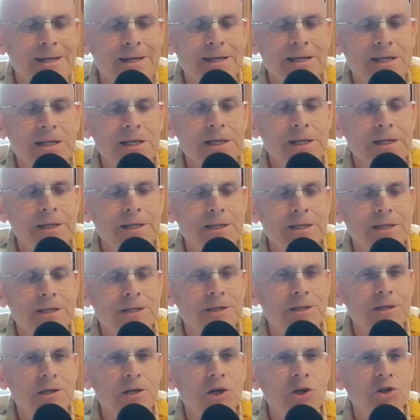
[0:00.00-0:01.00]
it
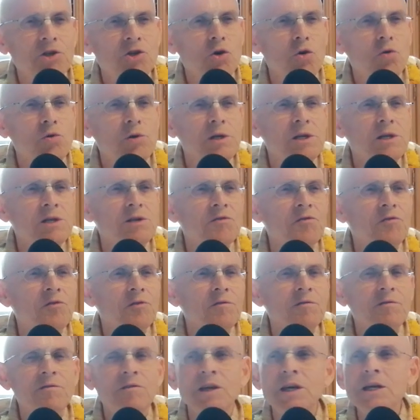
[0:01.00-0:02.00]
is a totally
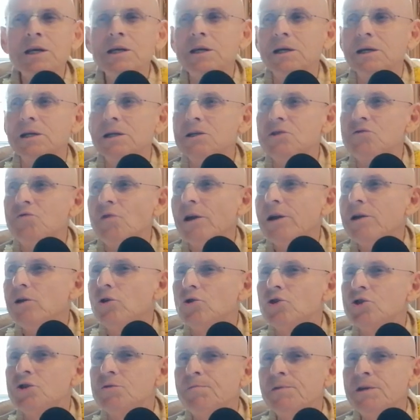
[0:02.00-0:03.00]
different thing. It is
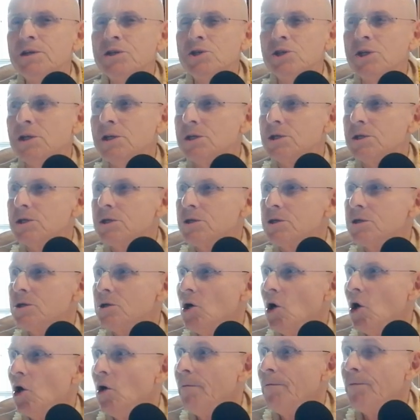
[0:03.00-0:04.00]
very
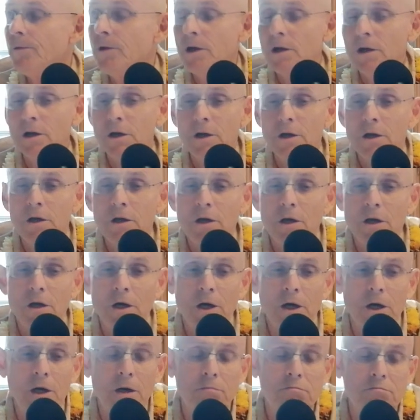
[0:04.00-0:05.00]
auspicious. Um,
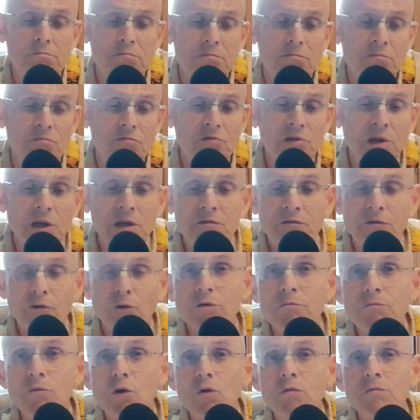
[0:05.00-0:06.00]
uh, think
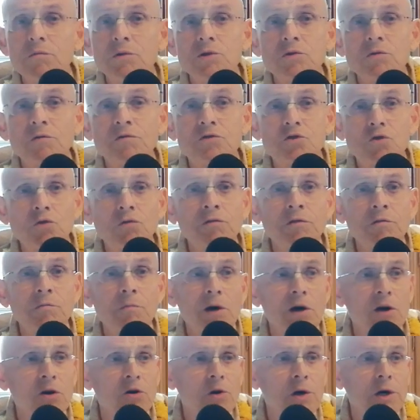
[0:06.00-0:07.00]
for a moment of Dhruva
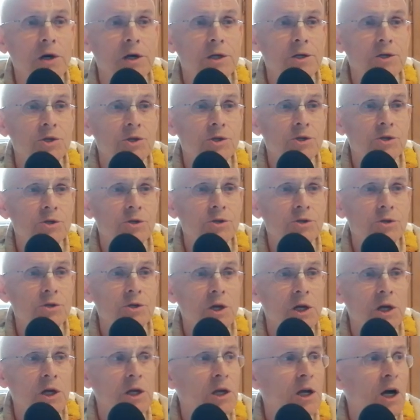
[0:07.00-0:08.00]

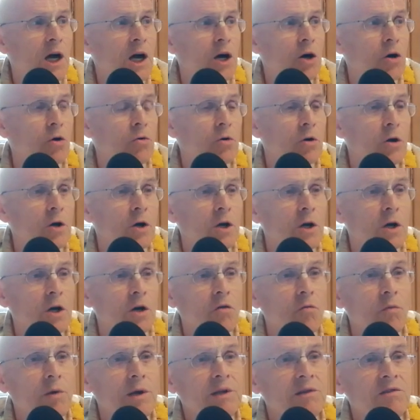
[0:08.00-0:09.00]
Maharaj and how
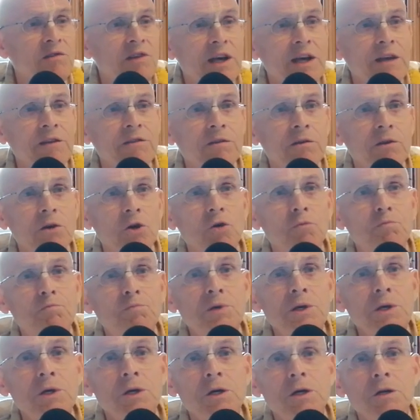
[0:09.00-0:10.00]
when death
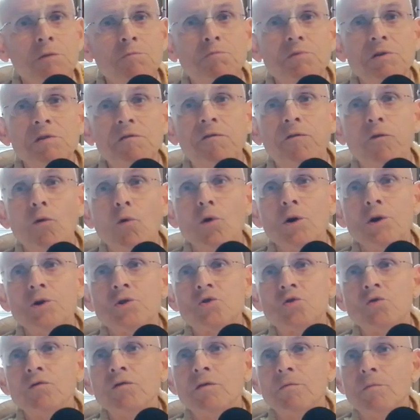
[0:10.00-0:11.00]
appeared before
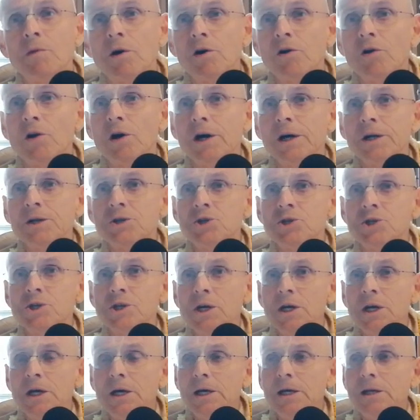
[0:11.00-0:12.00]
Dhruva
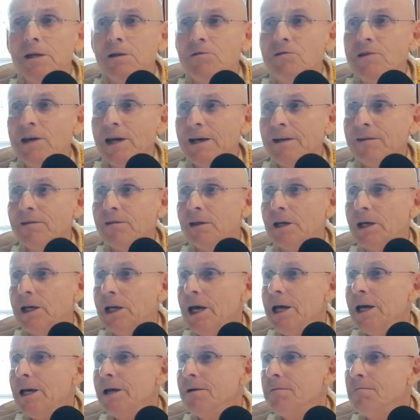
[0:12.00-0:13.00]
Maharaj, death
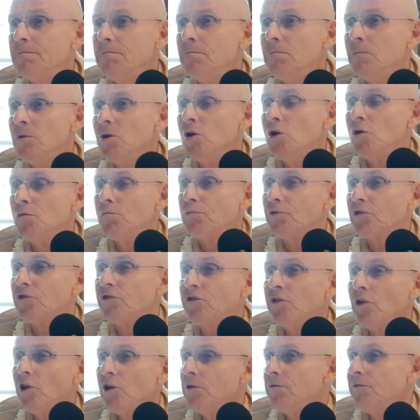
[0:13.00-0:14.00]
came
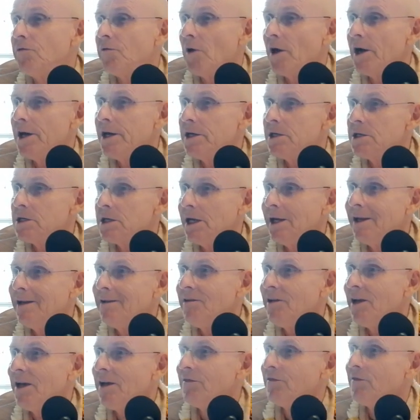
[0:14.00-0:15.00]
personified
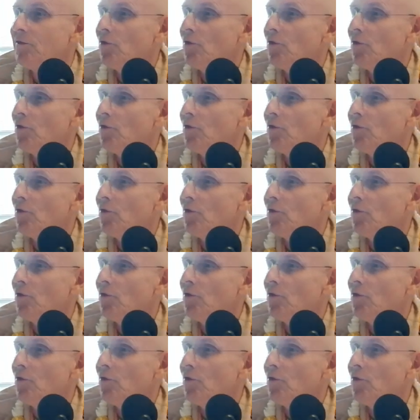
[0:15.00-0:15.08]
and